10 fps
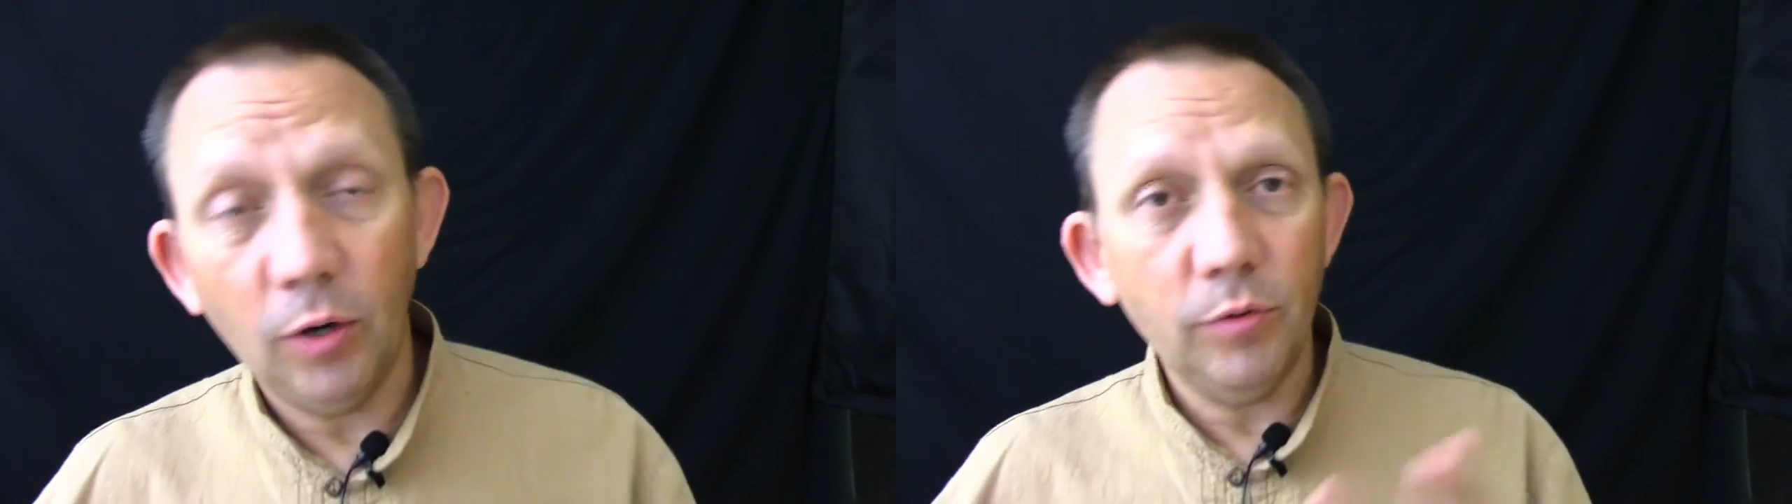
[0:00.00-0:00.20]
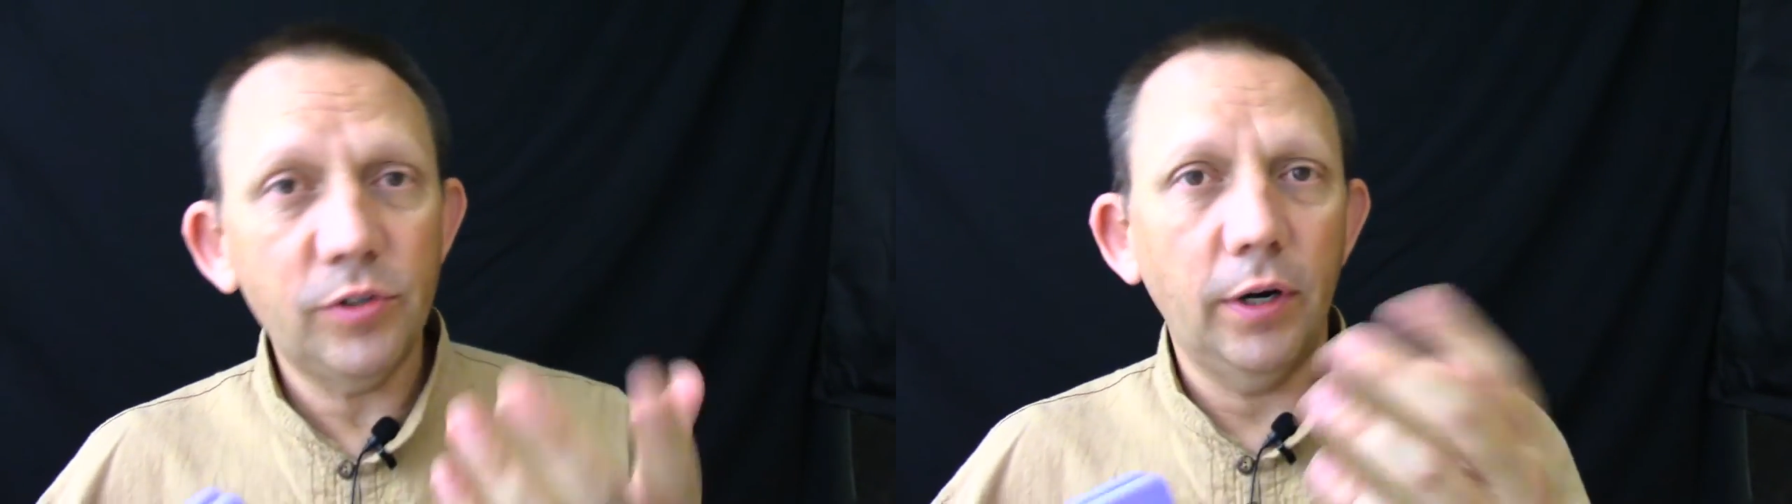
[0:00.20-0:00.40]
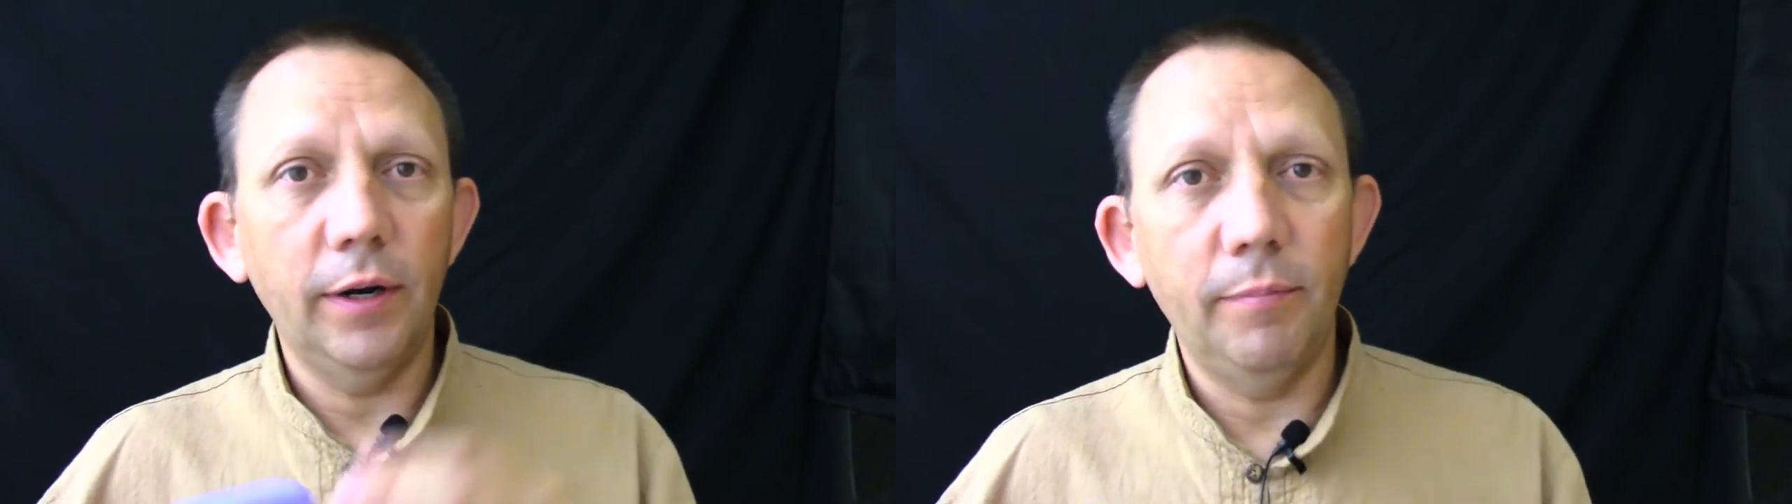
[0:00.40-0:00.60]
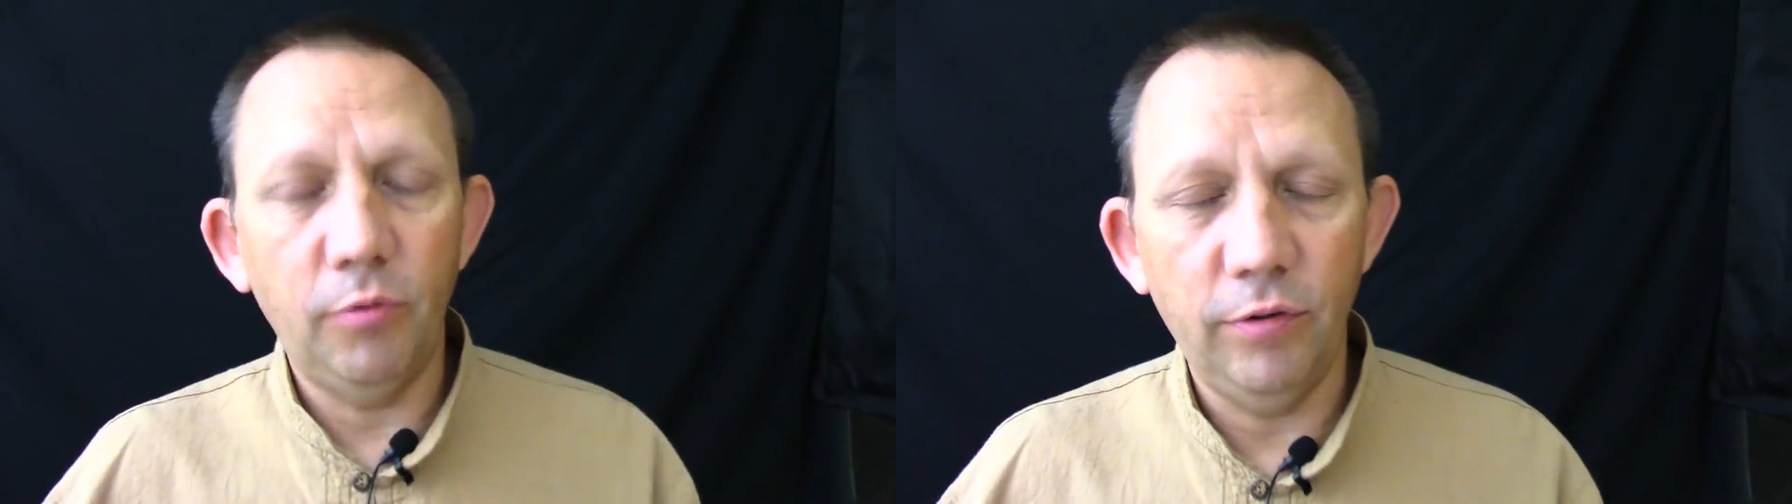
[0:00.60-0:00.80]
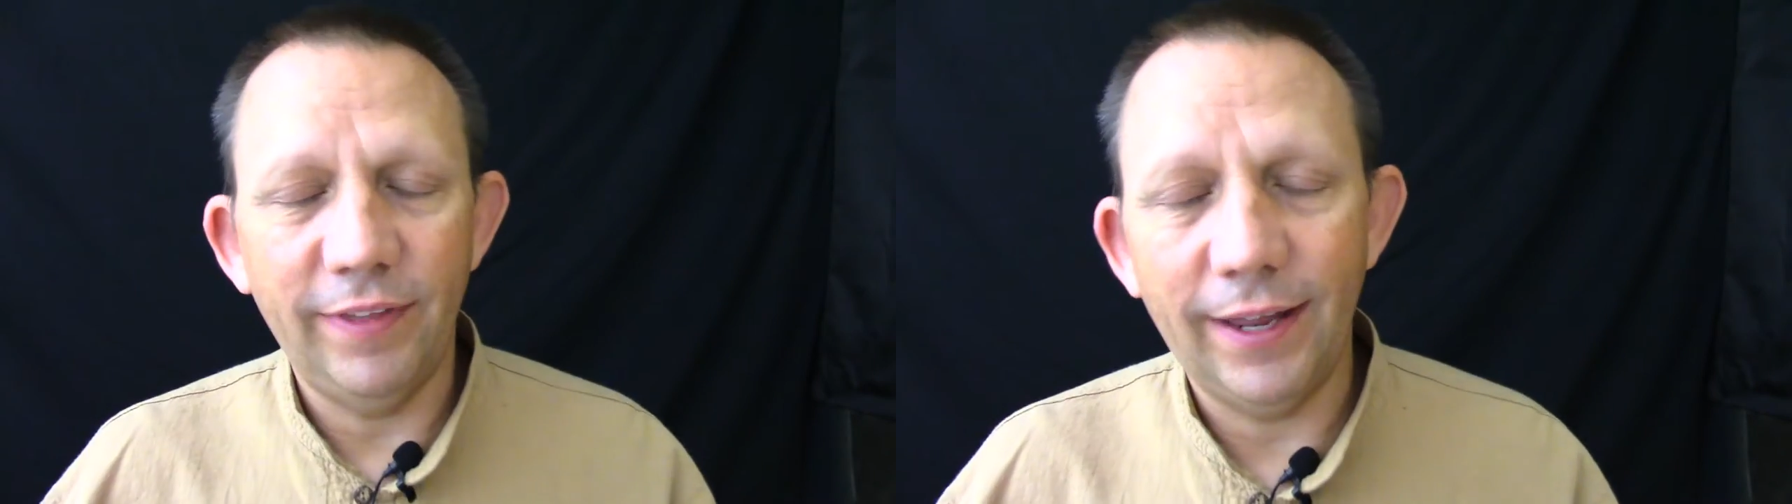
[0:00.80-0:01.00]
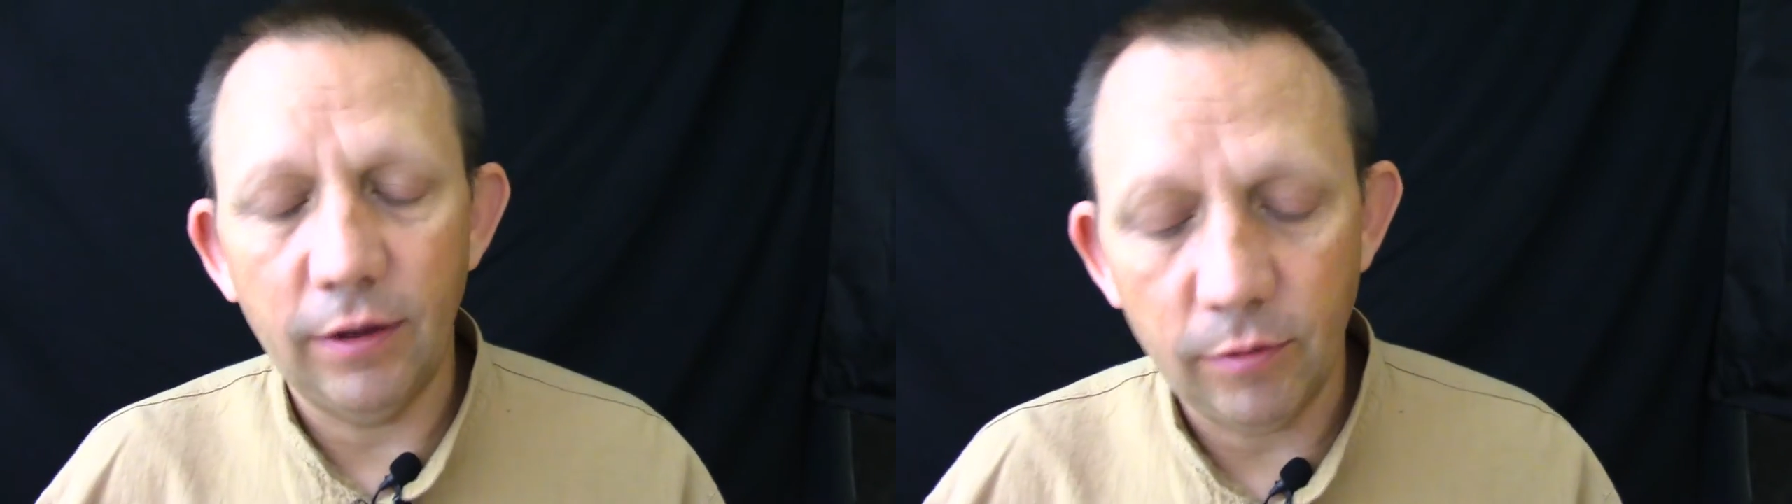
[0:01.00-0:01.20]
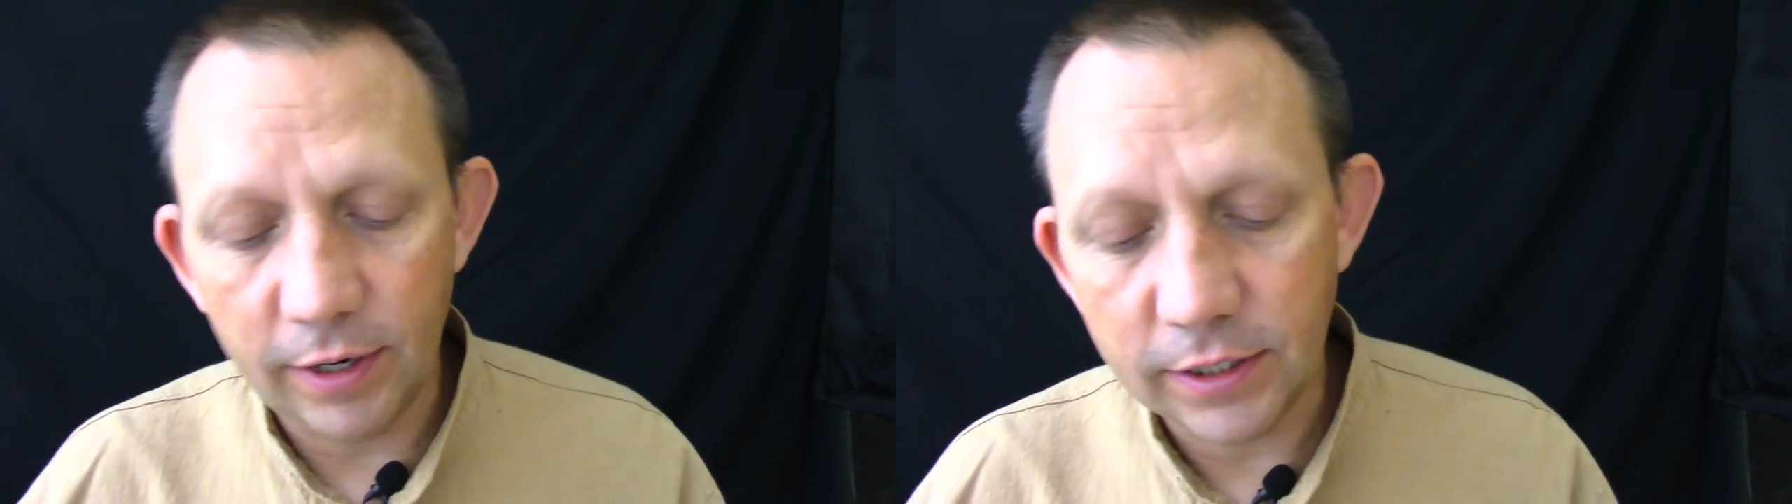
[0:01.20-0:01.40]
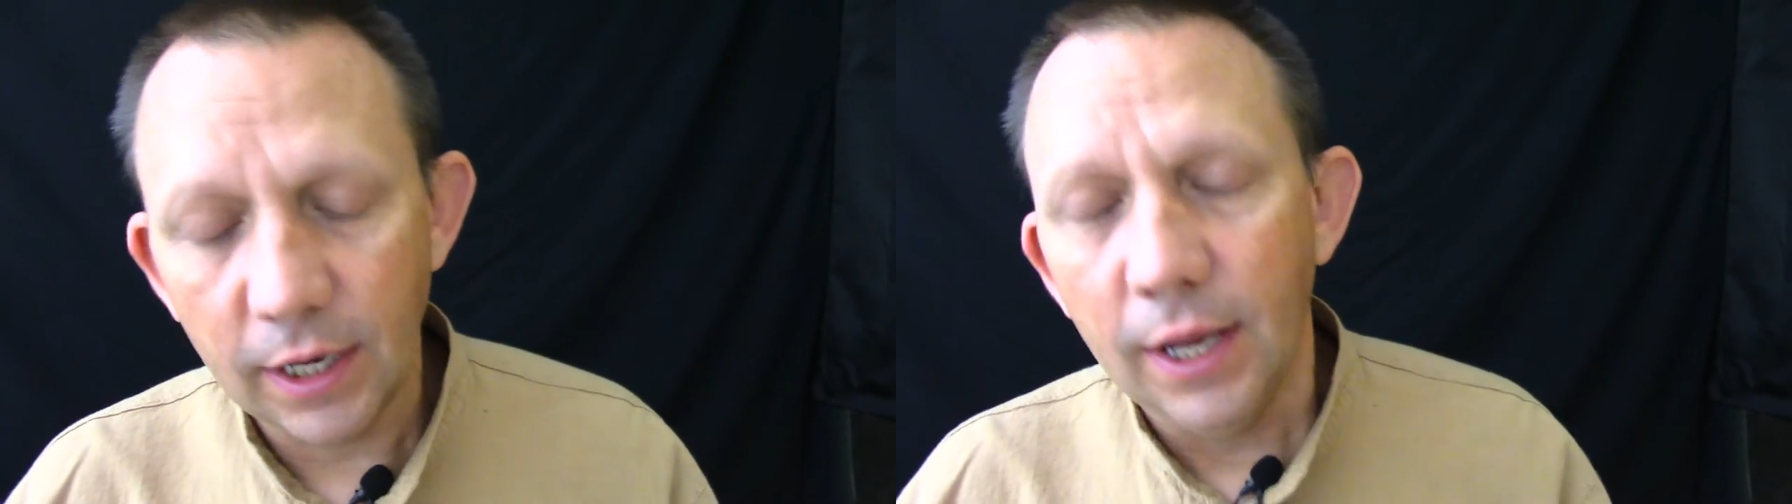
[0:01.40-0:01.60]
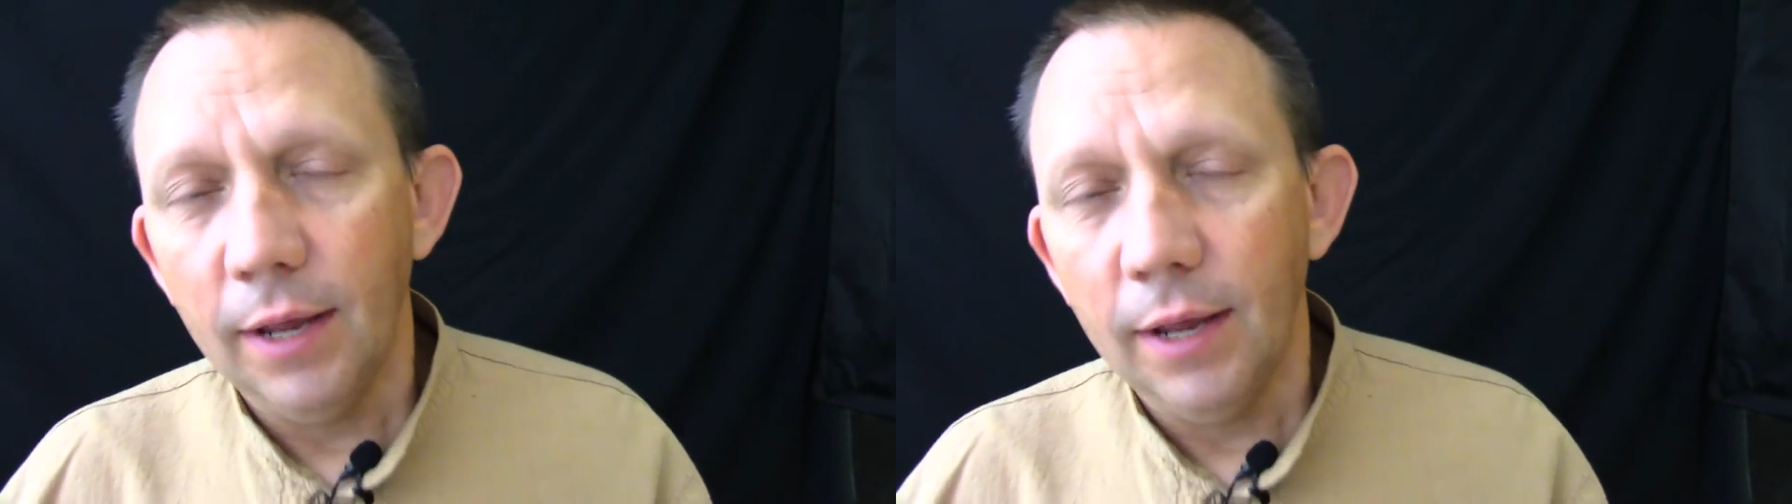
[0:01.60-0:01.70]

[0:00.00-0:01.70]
you know we're starting to prove that otherwise.